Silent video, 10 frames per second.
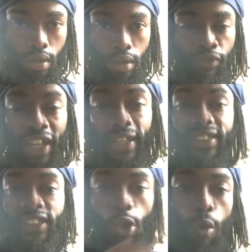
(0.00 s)
There's
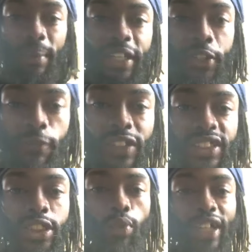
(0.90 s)
so many different
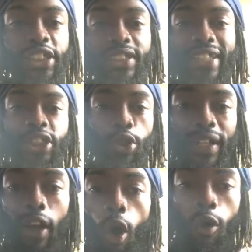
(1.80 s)
situations that you
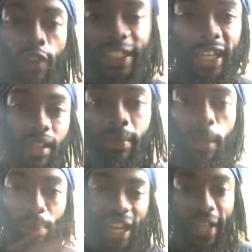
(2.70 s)
didn't overcame in the
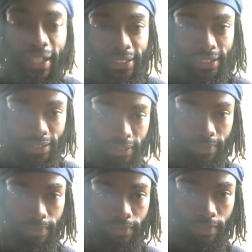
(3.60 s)
past
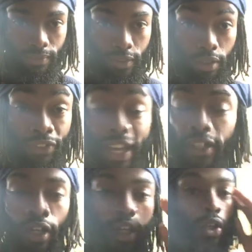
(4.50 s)
that
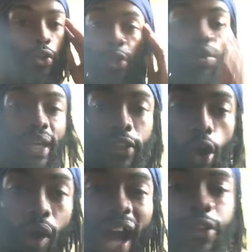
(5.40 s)
you ain't
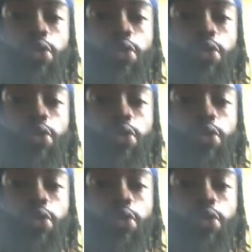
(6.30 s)
know how you